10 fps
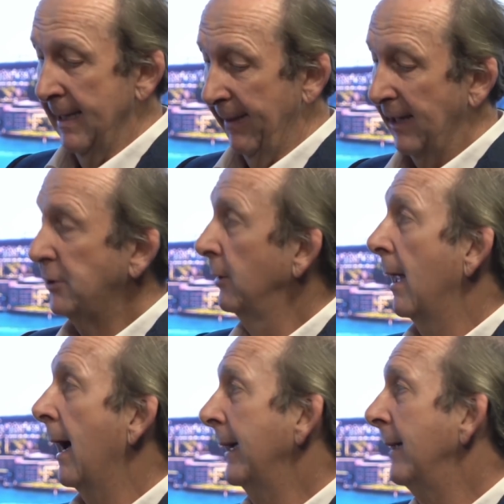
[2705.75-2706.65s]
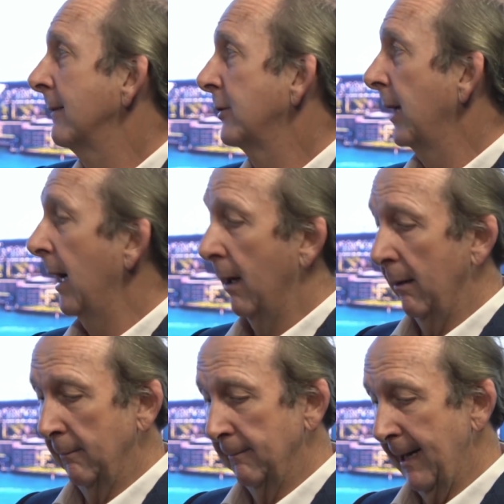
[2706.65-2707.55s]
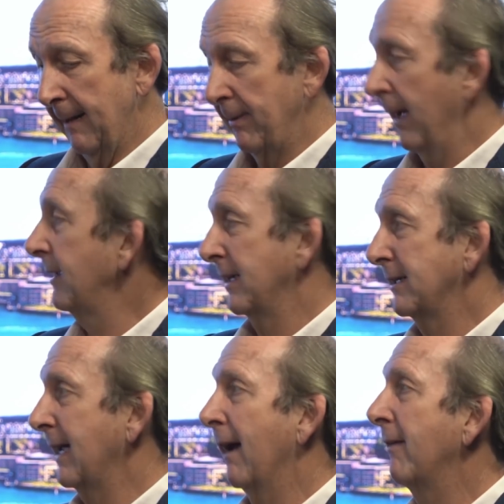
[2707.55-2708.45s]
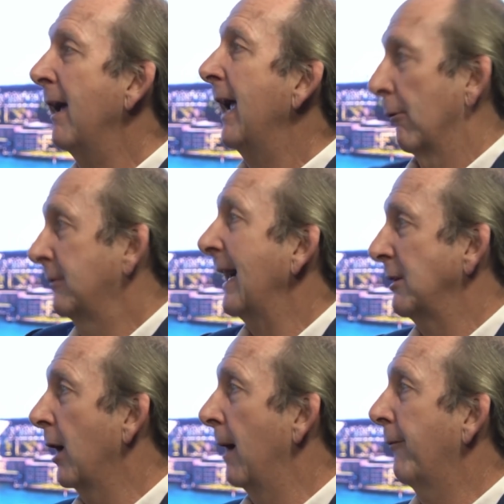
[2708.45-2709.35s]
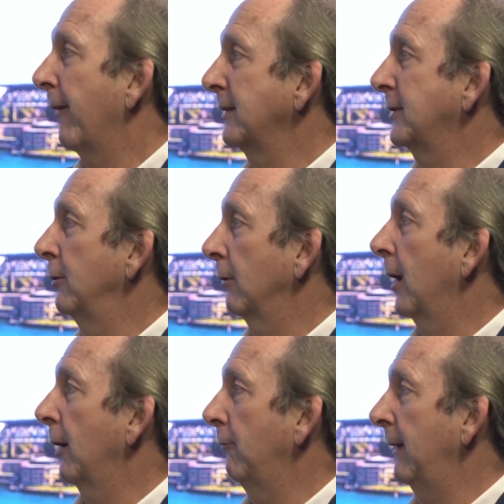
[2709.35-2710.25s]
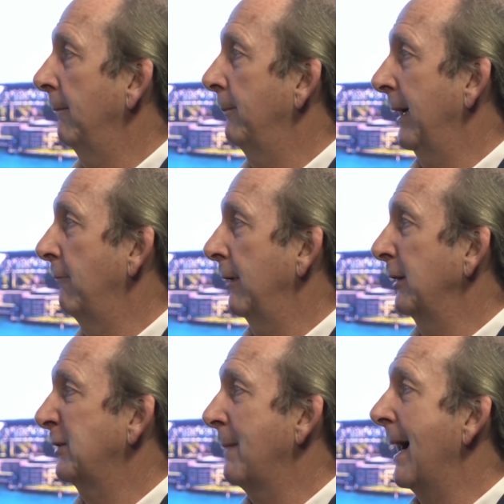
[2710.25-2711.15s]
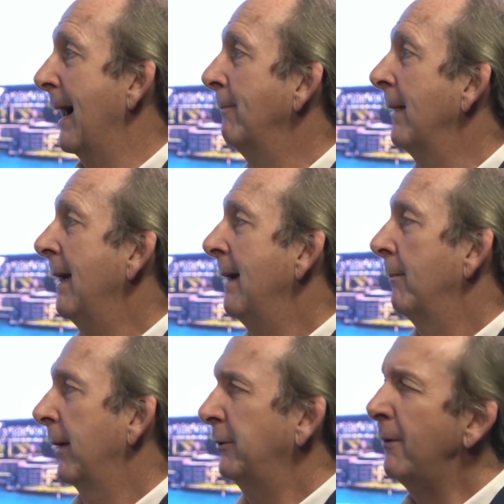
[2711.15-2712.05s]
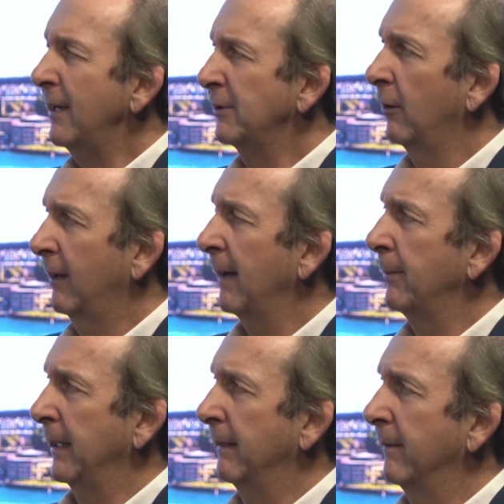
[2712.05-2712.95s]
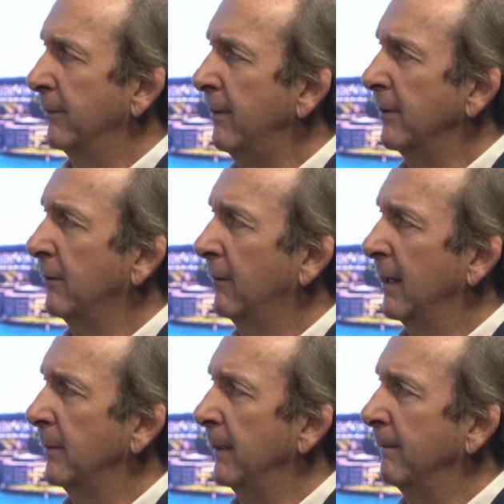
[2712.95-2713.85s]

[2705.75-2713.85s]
They still like it. So, but as I say, it will take time for us to look like being really smart. But I do think it's a good company. I do think it's a good company.